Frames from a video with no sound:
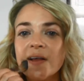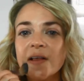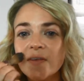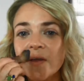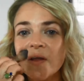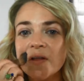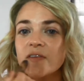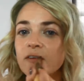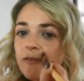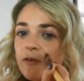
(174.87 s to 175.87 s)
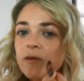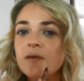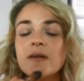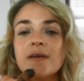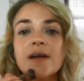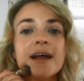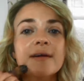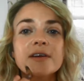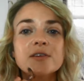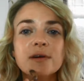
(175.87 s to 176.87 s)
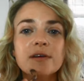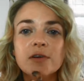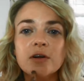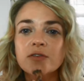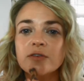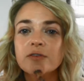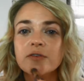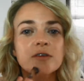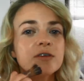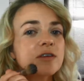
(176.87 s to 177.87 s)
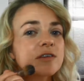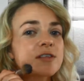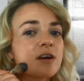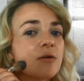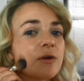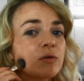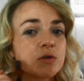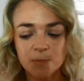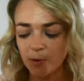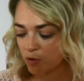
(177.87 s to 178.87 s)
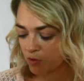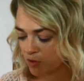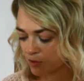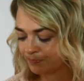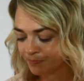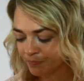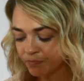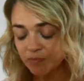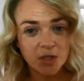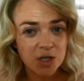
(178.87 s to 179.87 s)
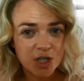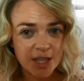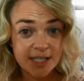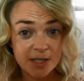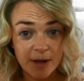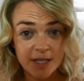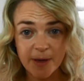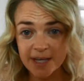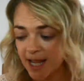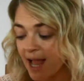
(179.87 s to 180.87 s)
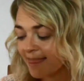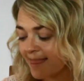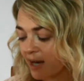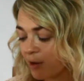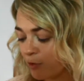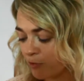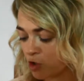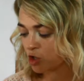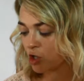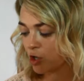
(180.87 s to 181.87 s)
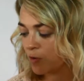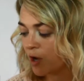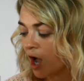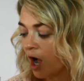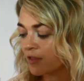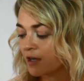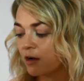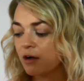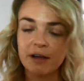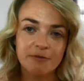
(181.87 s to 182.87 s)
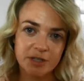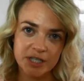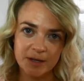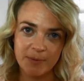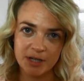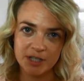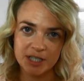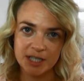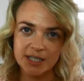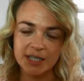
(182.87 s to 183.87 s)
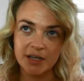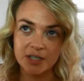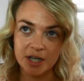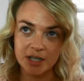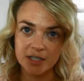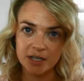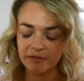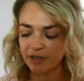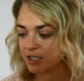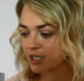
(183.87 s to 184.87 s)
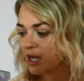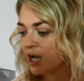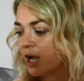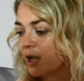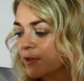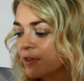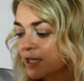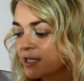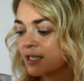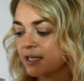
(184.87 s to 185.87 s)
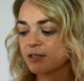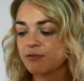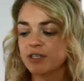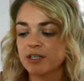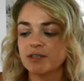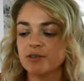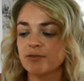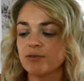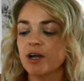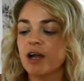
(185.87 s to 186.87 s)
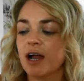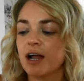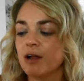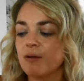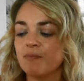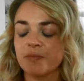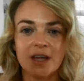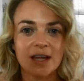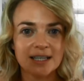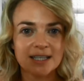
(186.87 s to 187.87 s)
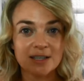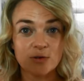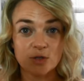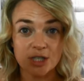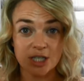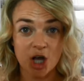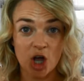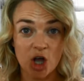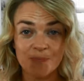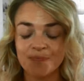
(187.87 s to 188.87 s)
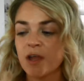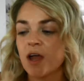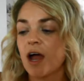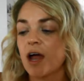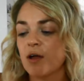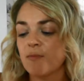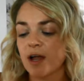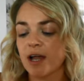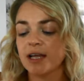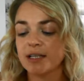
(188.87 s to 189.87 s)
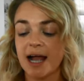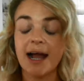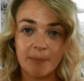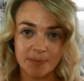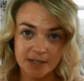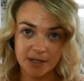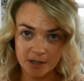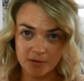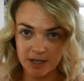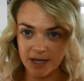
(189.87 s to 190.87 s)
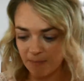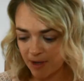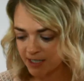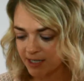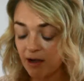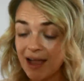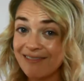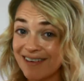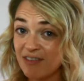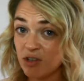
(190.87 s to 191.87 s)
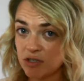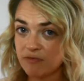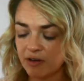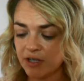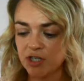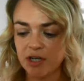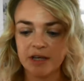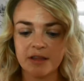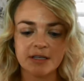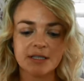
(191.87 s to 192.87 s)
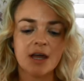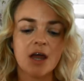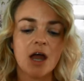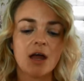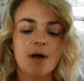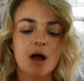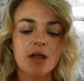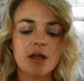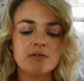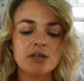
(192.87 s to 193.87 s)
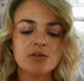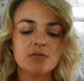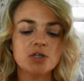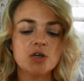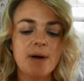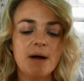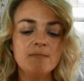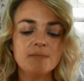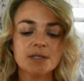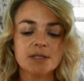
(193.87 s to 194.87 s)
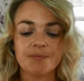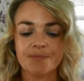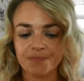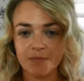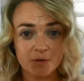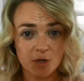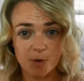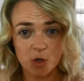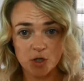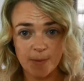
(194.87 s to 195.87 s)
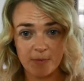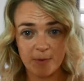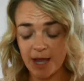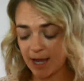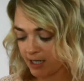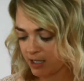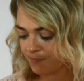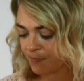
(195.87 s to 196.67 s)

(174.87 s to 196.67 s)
So just a few areas where I've got sort of scarring or spots. So that's the Erase Paste. Then I move to, I've recently purchased this and I just love it. This is Christian Dior, it's called Star. It's absolutely amazing. I have never used a foundation like this. I only use 2 pumps, which I put onto the back of my hand.